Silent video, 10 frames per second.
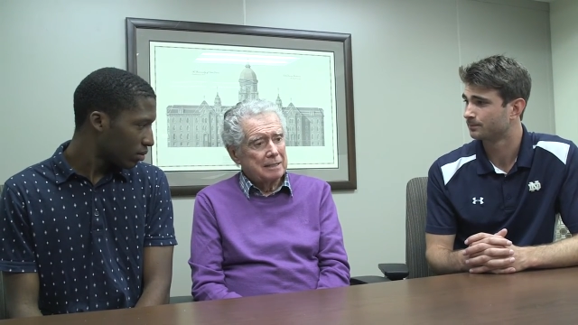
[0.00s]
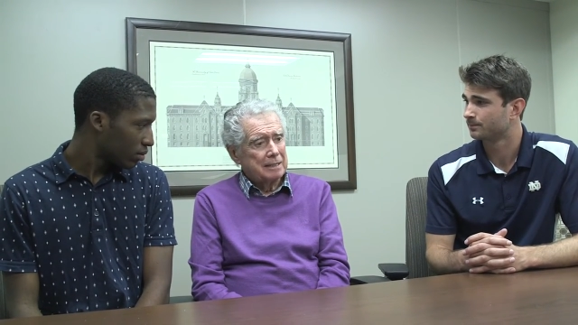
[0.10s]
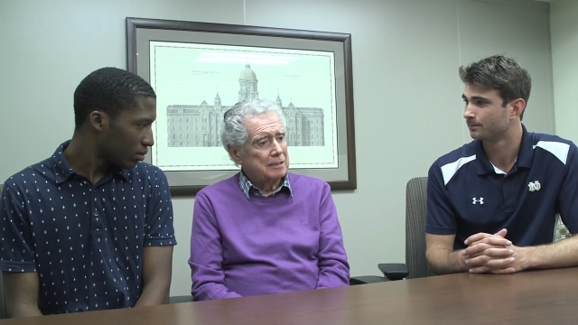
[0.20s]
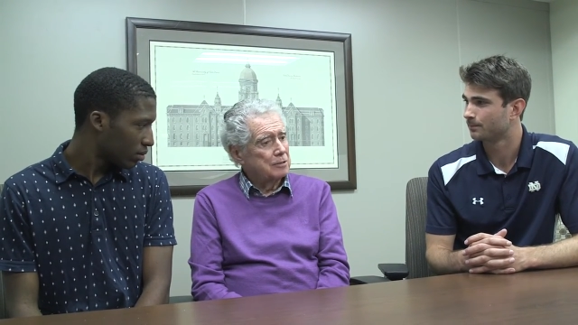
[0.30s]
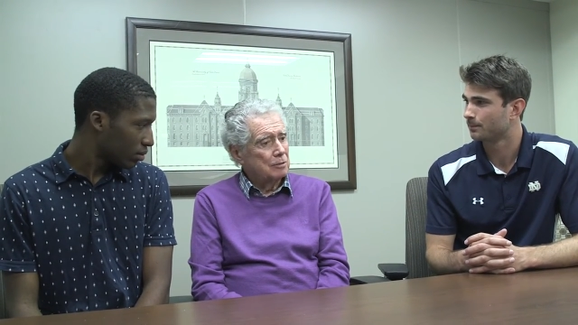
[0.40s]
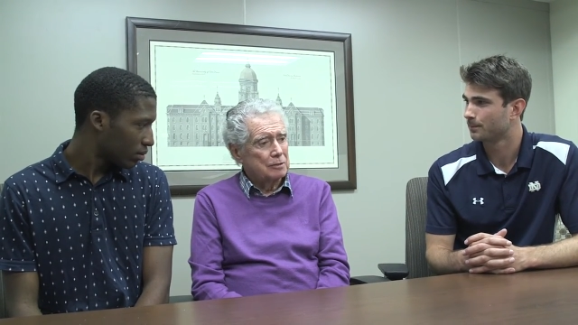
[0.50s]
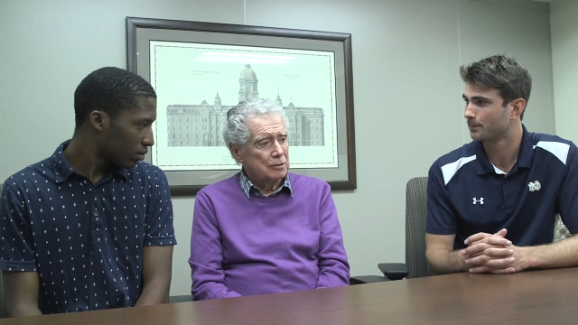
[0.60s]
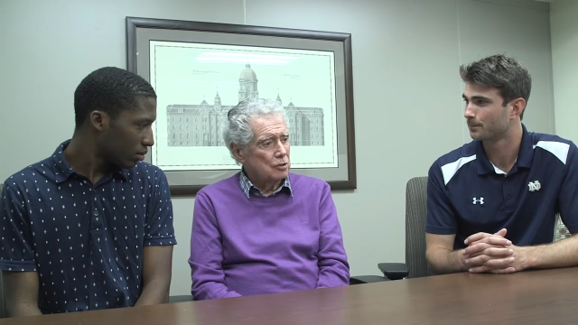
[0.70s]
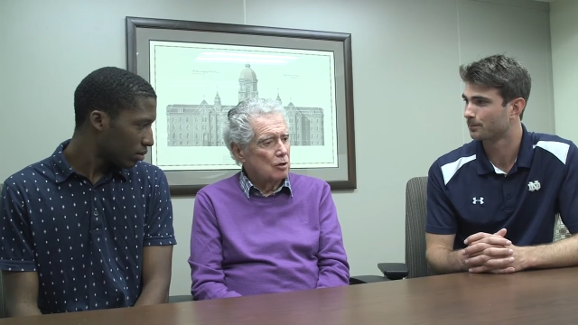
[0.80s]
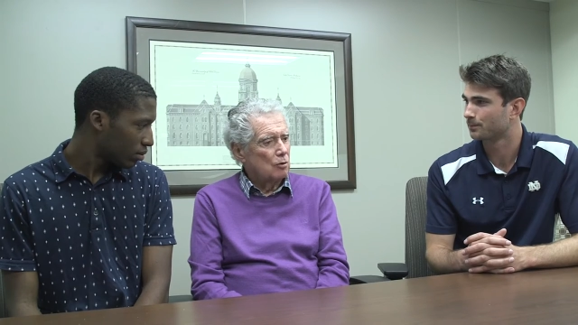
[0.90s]
Speaker 1: he told
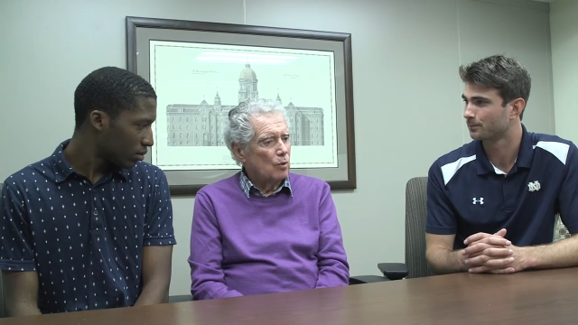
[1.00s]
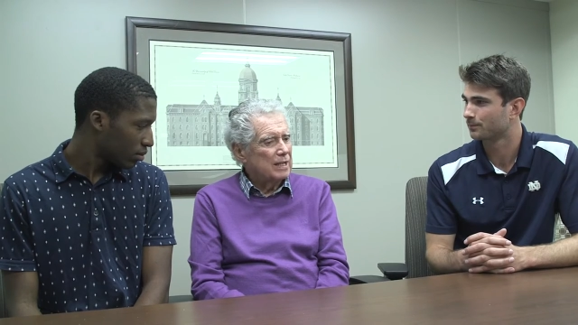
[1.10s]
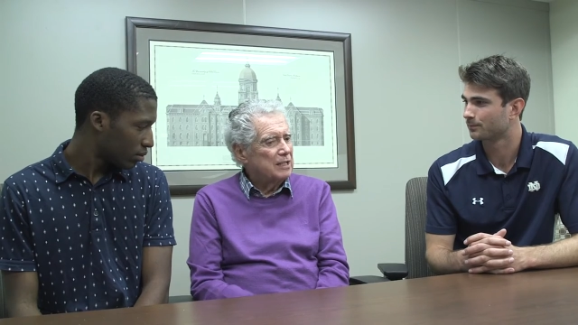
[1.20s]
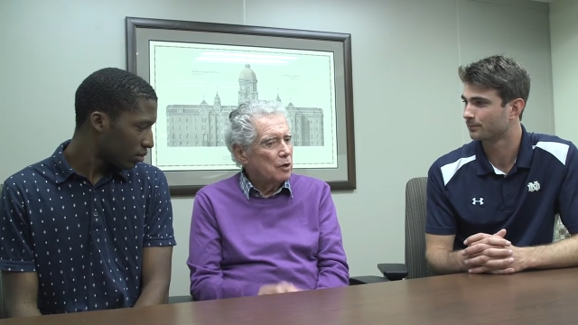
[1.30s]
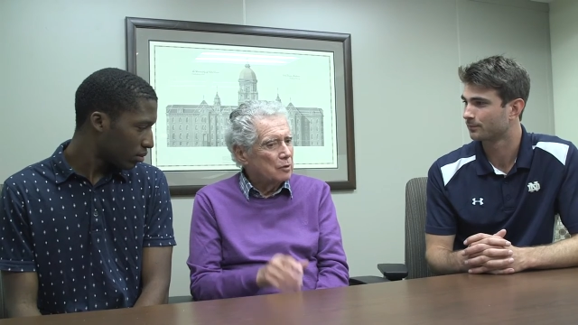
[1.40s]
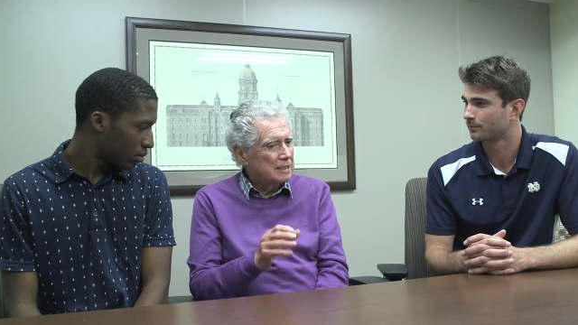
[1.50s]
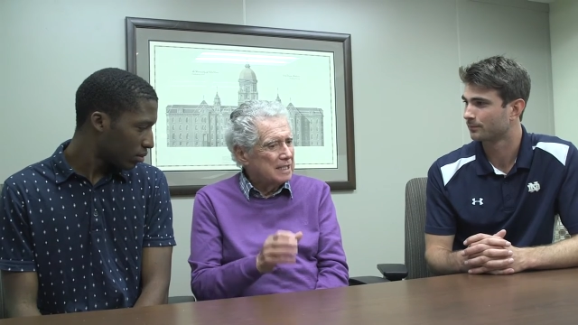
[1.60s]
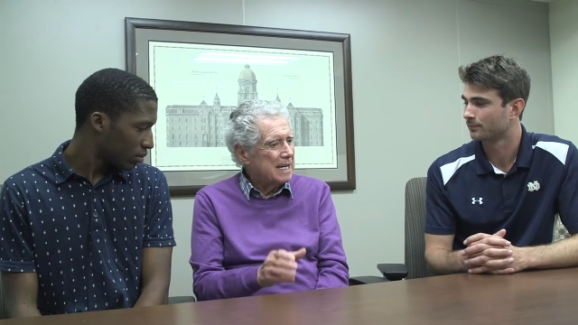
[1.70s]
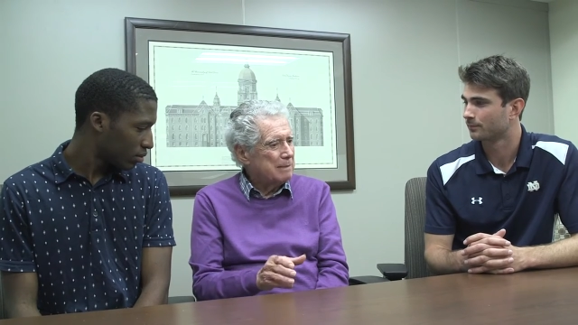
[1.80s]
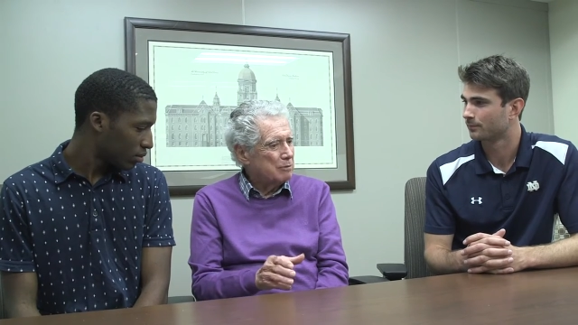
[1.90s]
us all what Notre
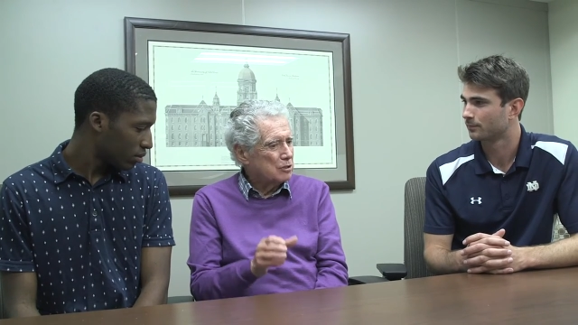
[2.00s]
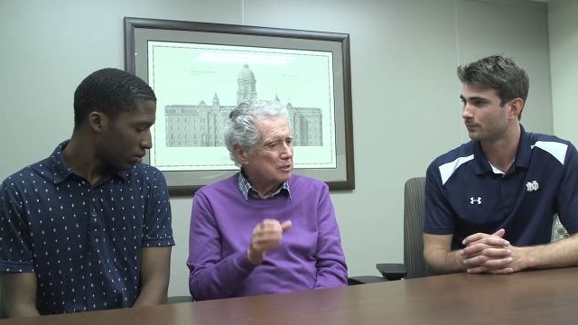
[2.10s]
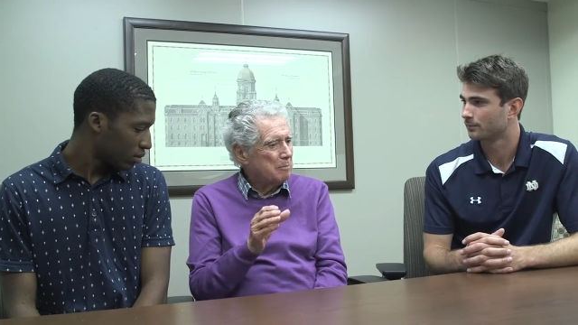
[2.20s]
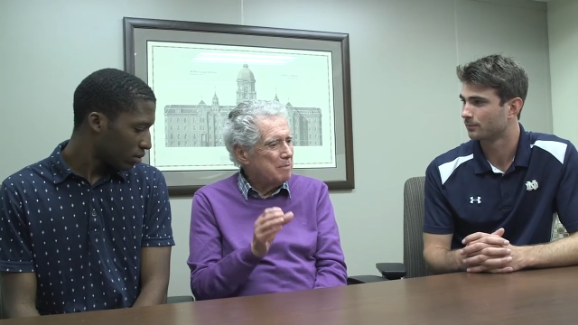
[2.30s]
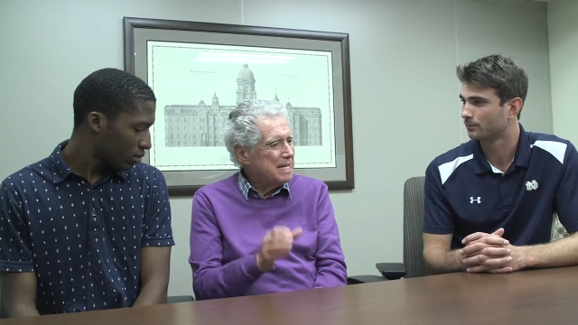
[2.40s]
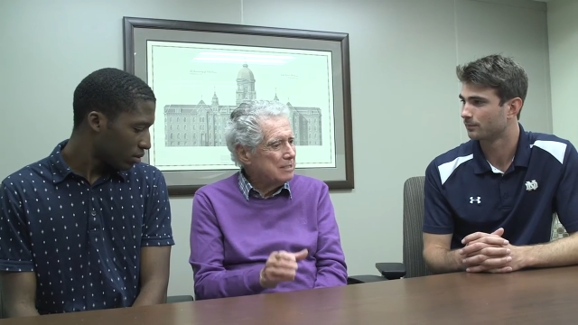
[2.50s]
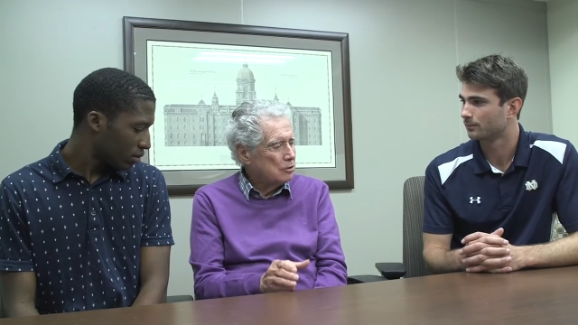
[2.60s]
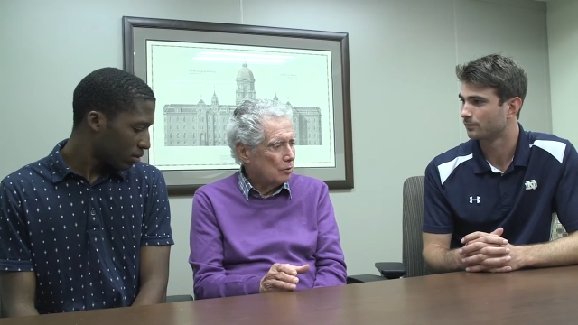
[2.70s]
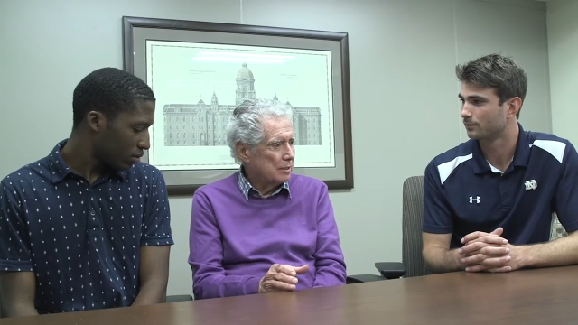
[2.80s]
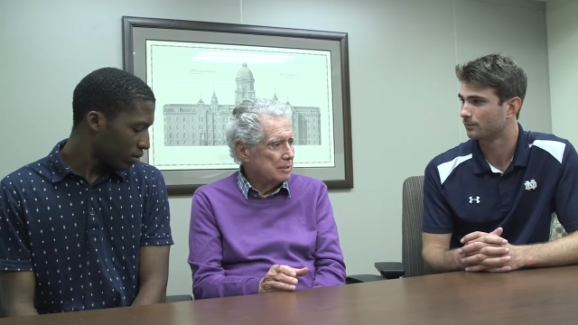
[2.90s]
Dame is going to mean
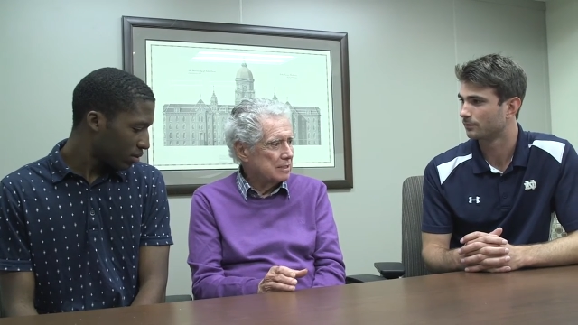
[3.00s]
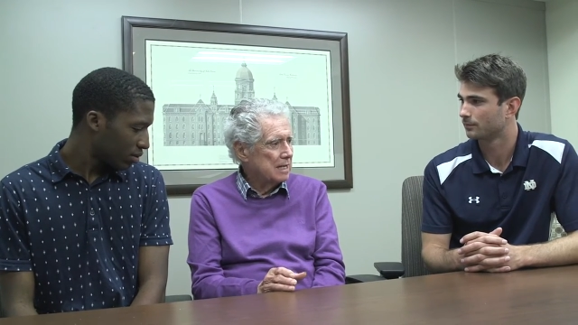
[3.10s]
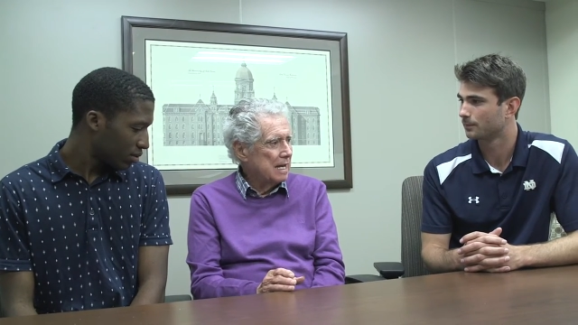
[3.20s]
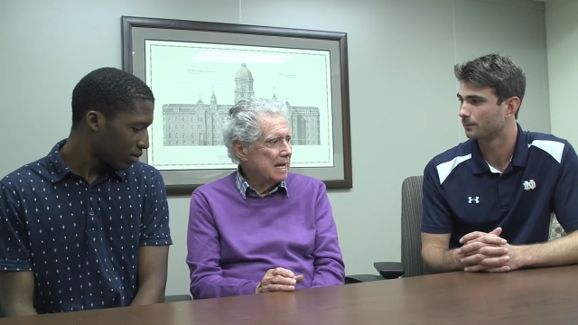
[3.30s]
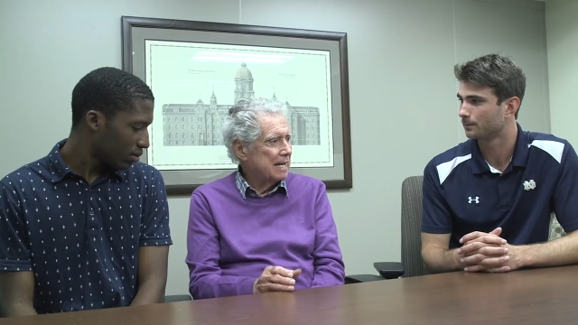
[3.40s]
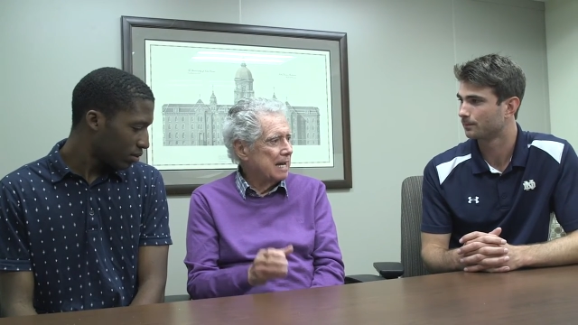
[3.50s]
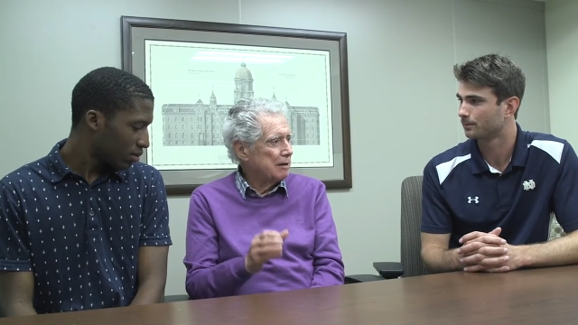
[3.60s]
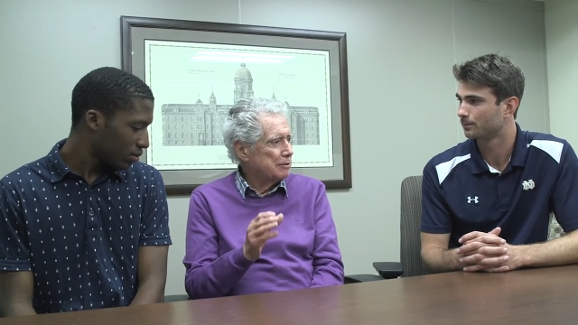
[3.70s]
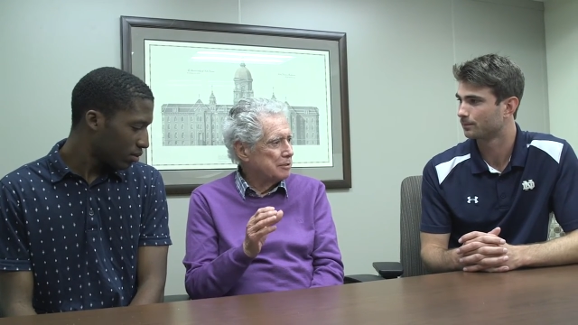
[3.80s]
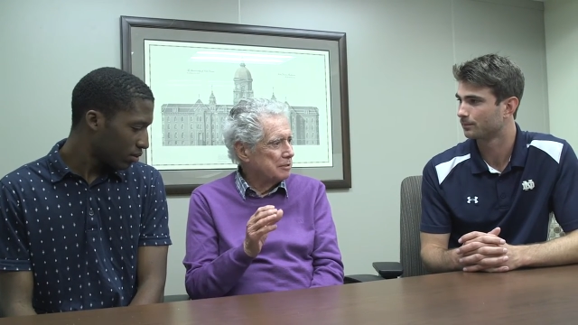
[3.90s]
to us and
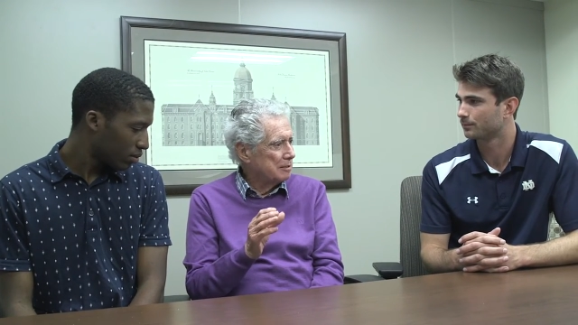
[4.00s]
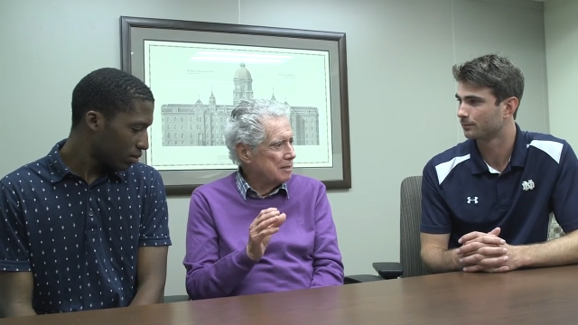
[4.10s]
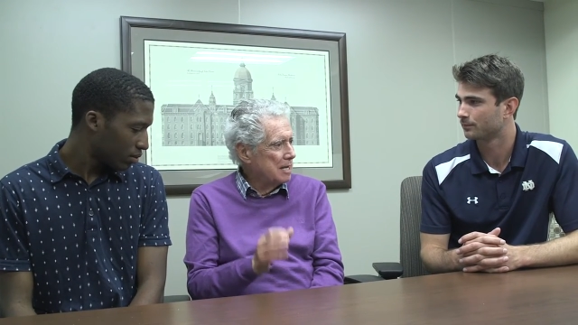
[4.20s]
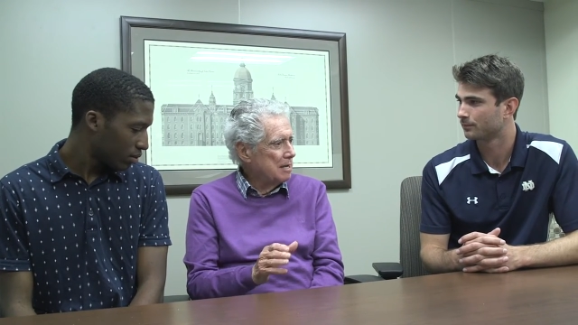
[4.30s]
how it's going to